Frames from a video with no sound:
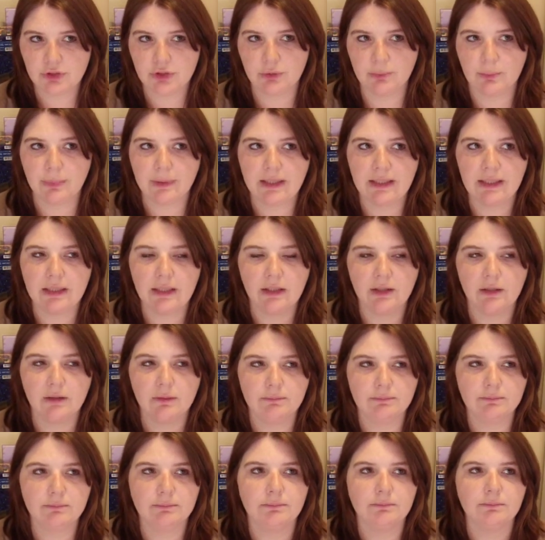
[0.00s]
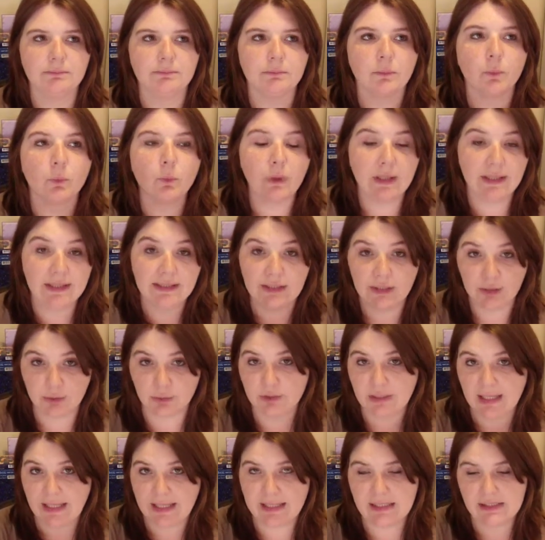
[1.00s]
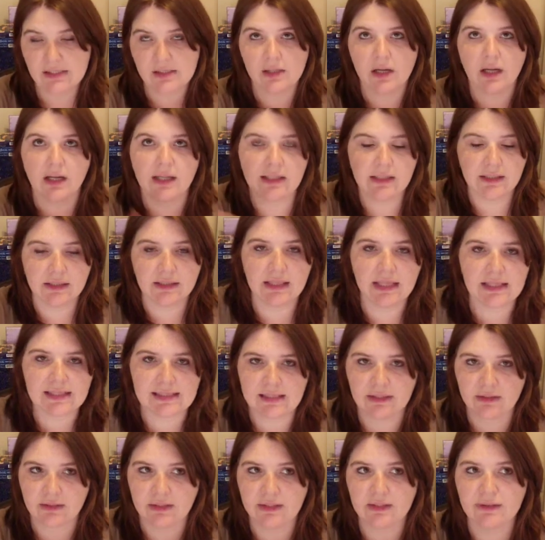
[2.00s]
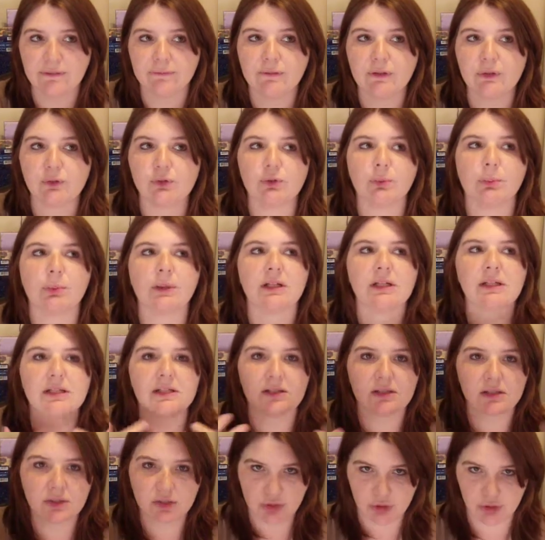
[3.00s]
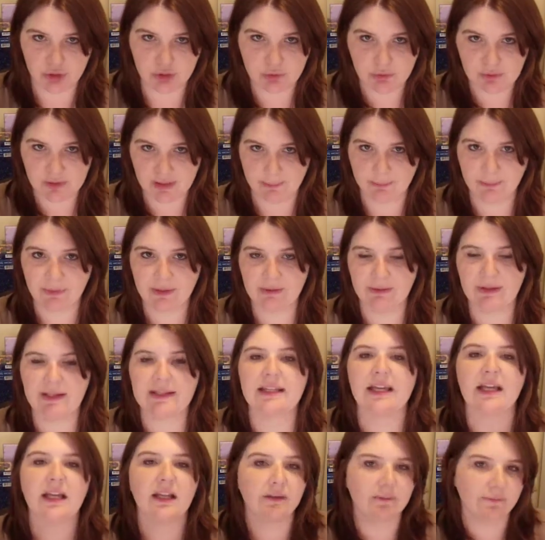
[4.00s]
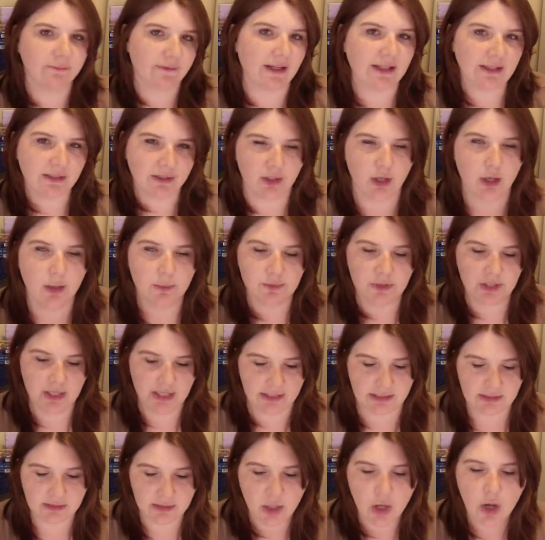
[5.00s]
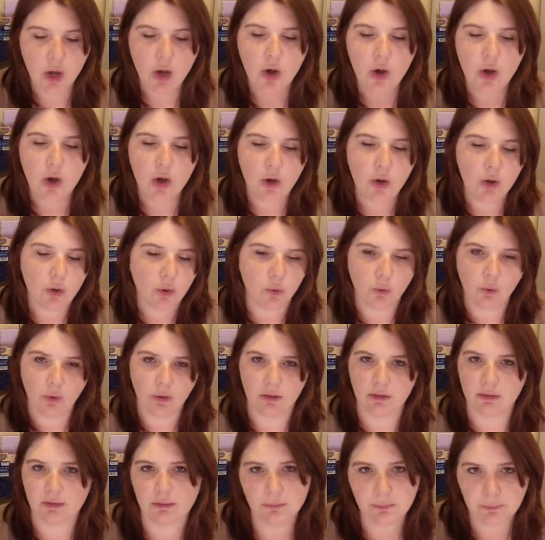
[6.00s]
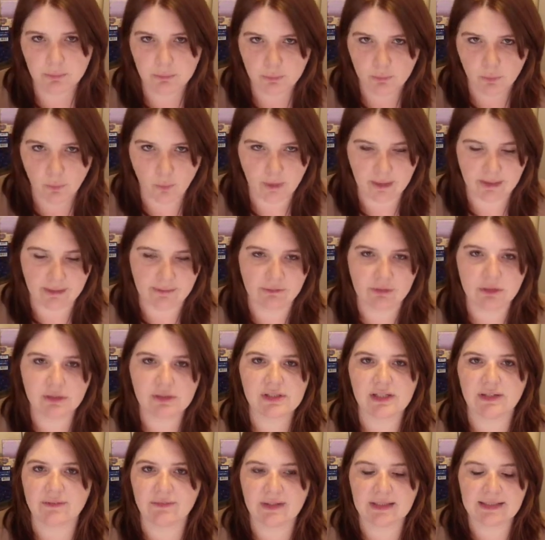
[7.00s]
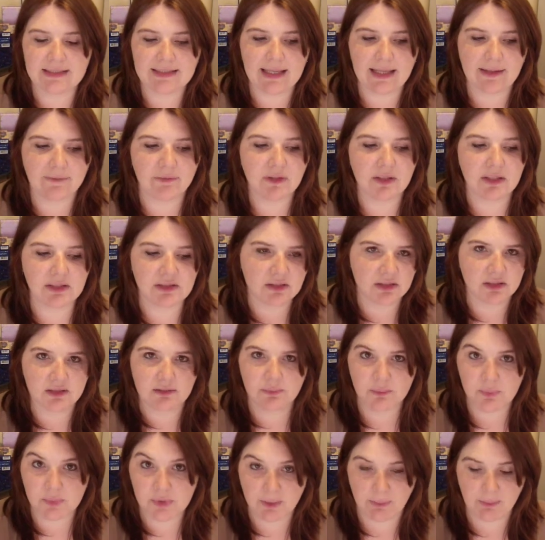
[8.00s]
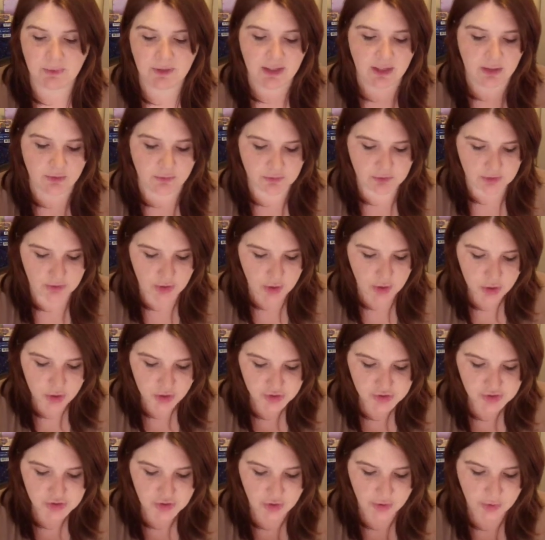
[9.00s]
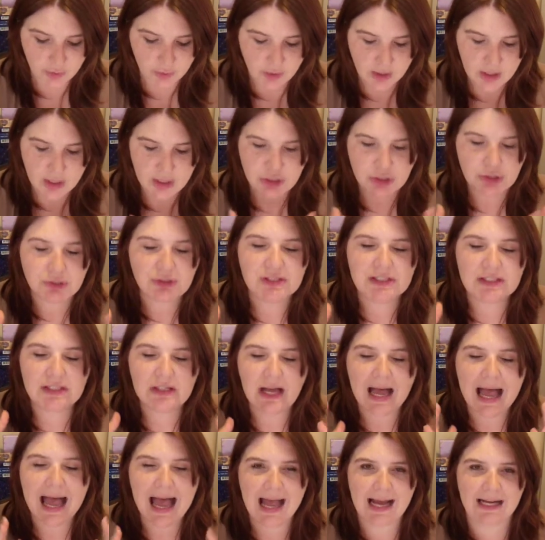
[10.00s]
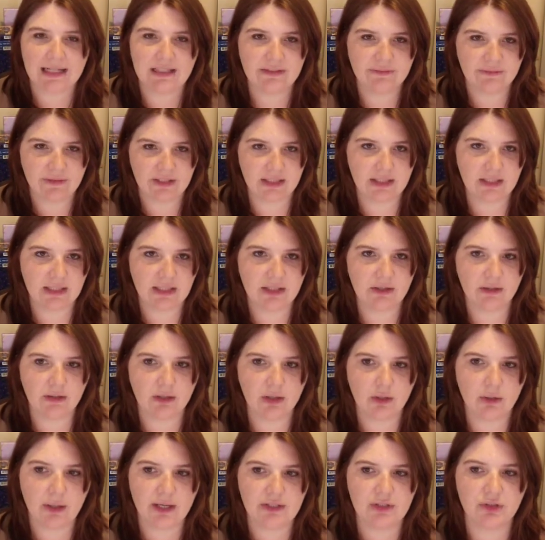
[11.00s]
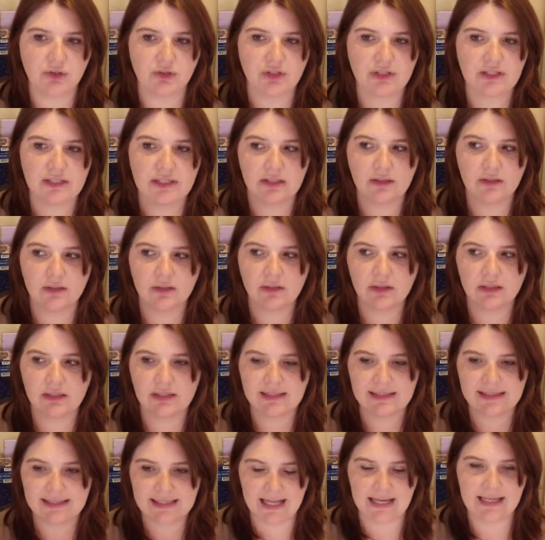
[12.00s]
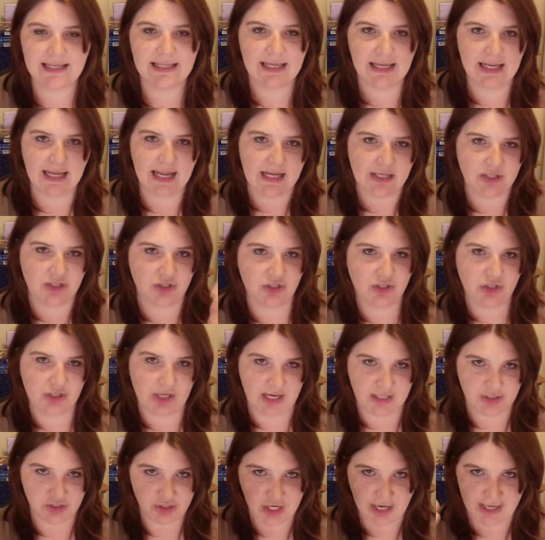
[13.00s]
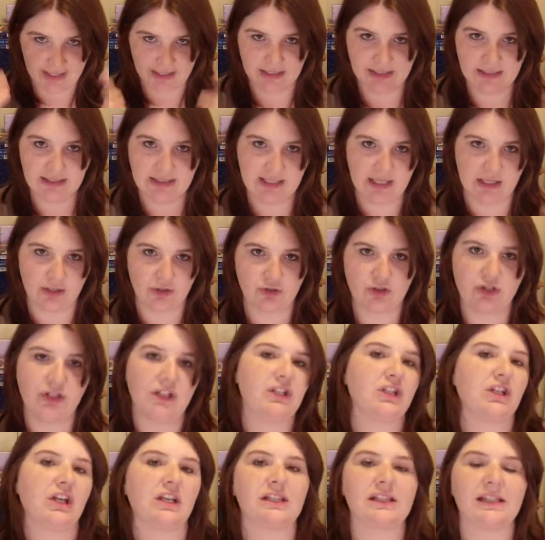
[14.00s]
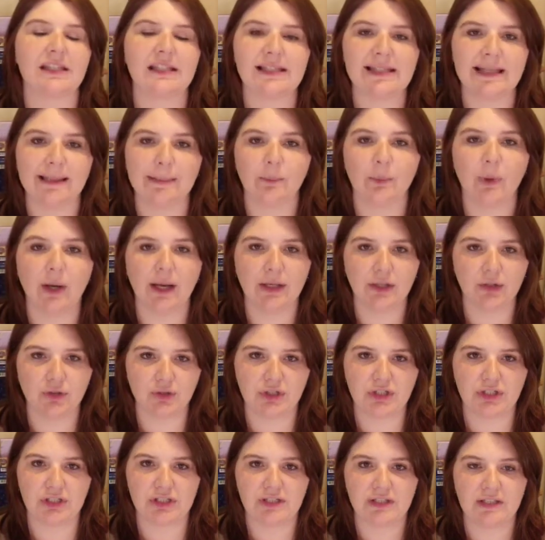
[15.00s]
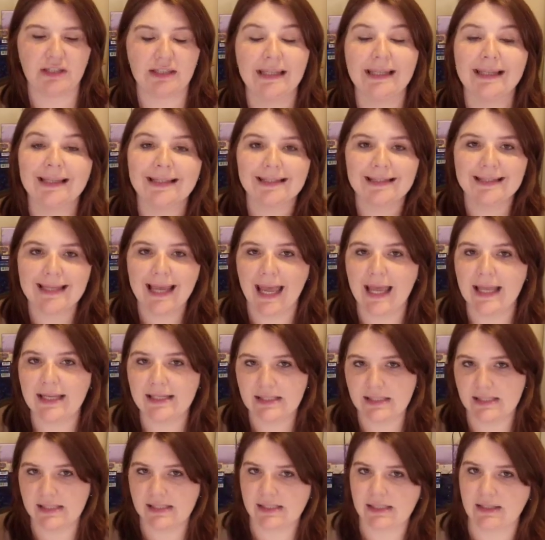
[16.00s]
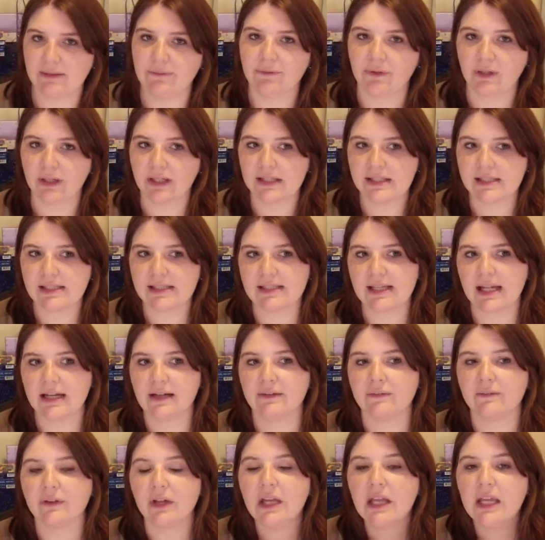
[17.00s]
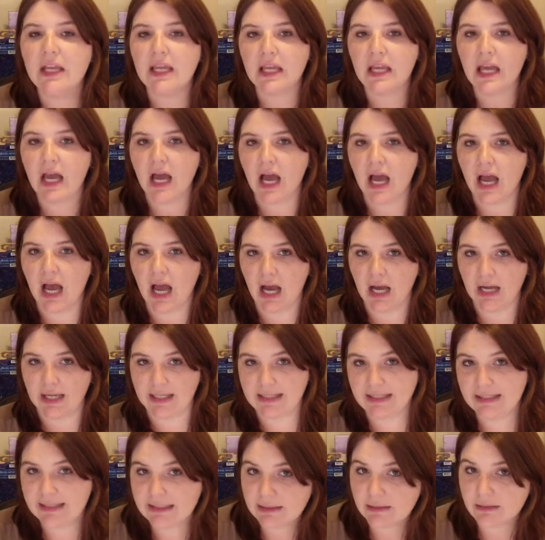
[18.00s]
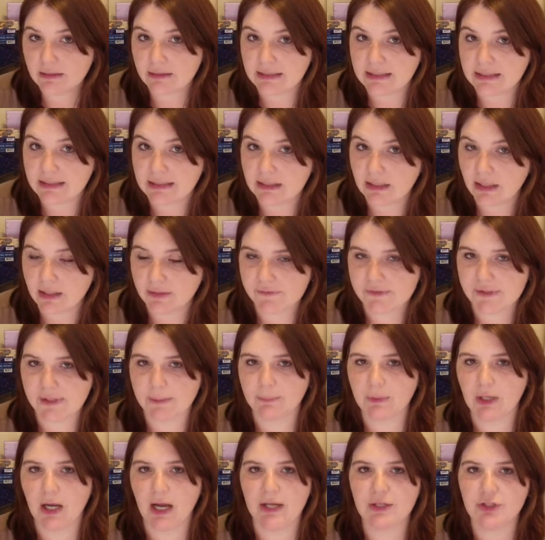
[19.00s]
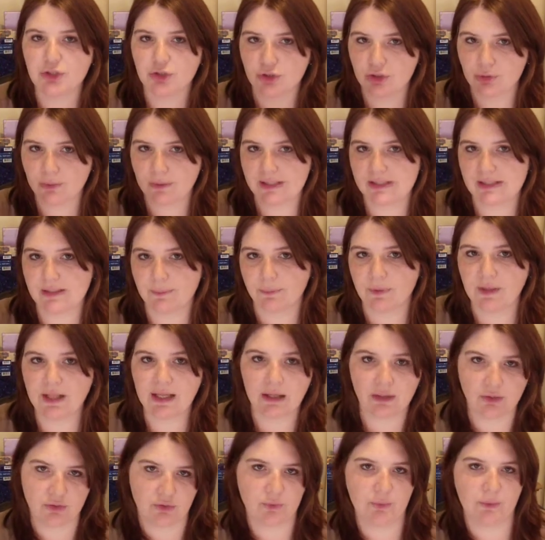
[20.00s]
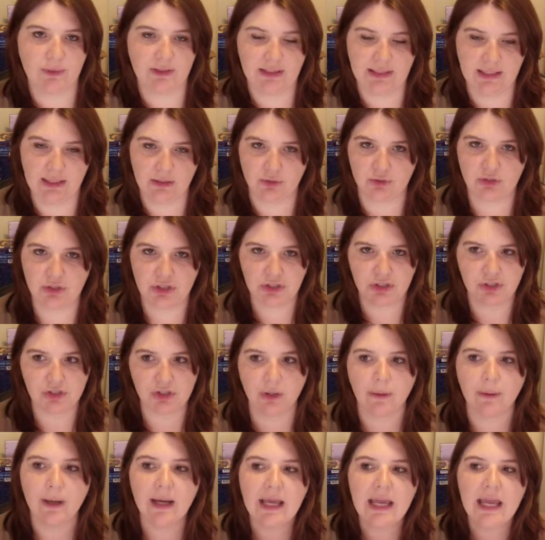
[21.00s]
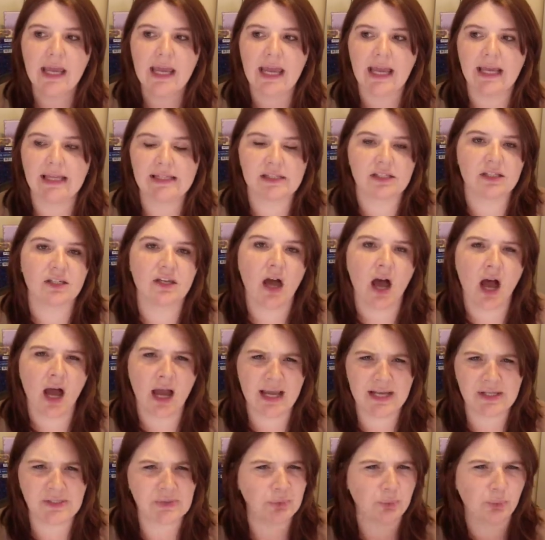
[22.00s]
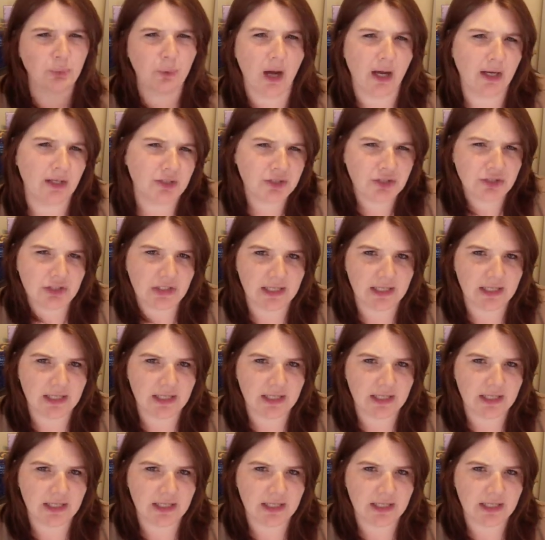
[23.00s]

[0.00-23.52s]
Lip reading: be with you, like it's not necessarily in the future, but it's to do something right then, find an object or whatever, stuff like that, that's something else. So you're still activating it though, and you're still sending it and channeling the energy just the same way. You're just, the intent is different. Instead of a healing of some kind, you're doing something else with the energy. So it's not as rushed